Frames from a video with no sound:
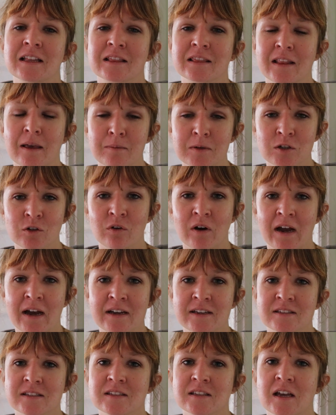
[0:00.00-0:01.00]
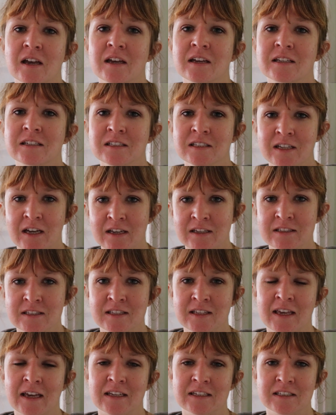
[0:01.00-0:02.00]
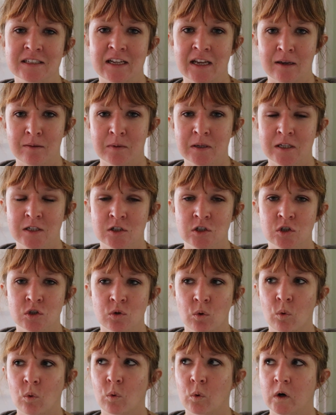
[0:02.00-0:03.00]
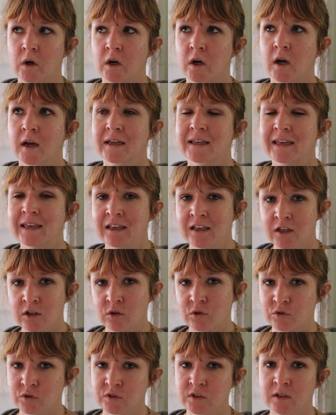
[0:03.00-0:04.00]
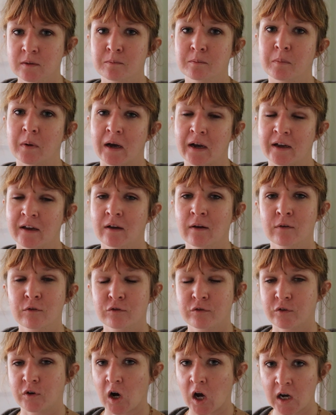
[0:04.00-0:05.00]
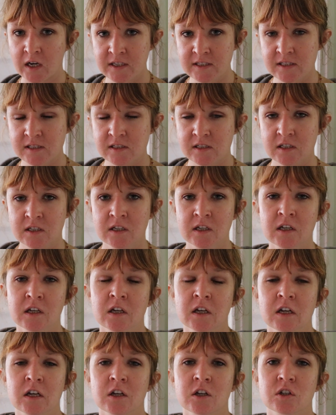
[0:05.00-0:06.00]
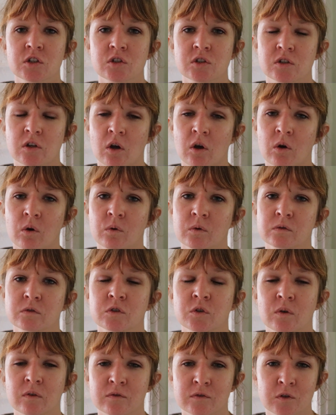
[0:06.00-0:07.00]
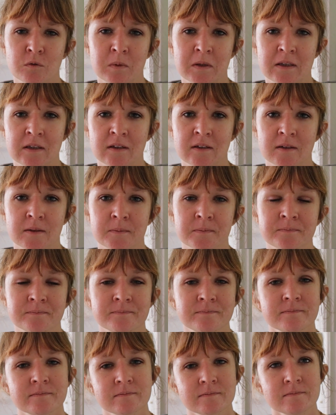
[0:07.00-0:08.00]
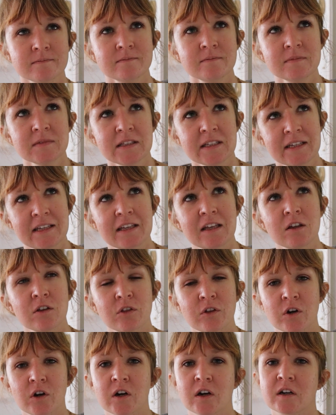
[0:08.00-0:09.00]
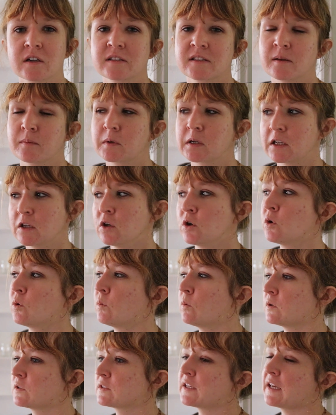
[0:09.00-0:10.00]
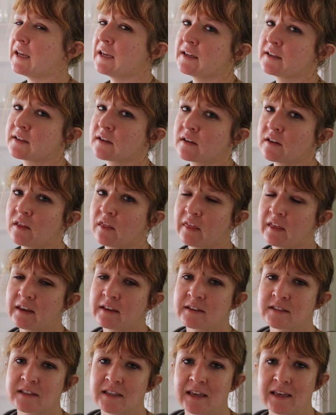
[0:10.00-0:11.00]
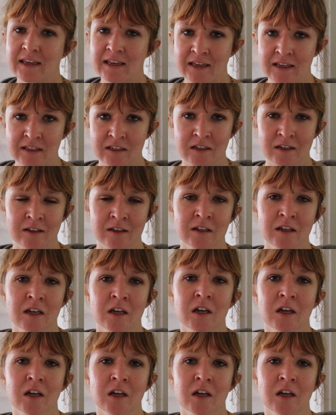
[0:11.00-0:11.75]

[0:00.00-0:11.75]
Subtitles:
Lemongrass does get damaged or killed by frost, so you have to be either somebody who will take things in